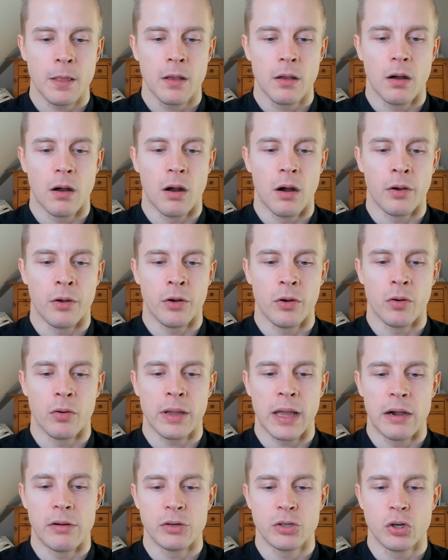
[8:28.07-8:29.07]
or you know
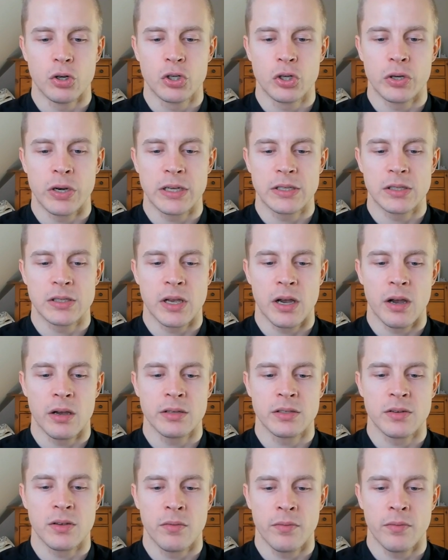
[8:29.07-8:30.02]
calorie restriction, exercise,